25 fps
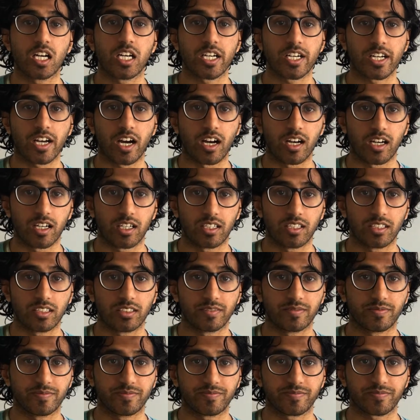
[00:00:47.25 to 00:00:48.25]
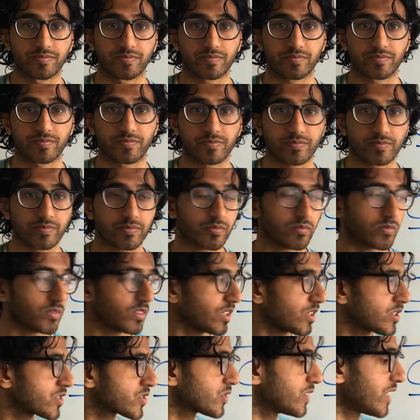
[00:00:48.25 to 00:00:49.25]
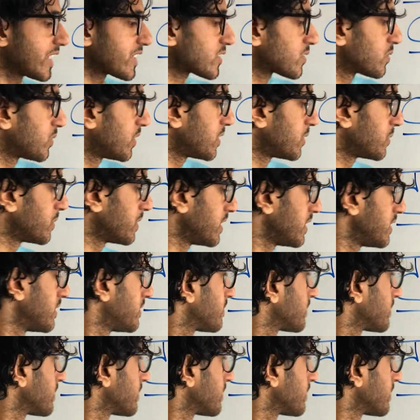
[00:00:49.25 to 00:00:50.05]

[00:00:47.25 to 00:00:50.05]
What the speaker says: ta. So that's one way.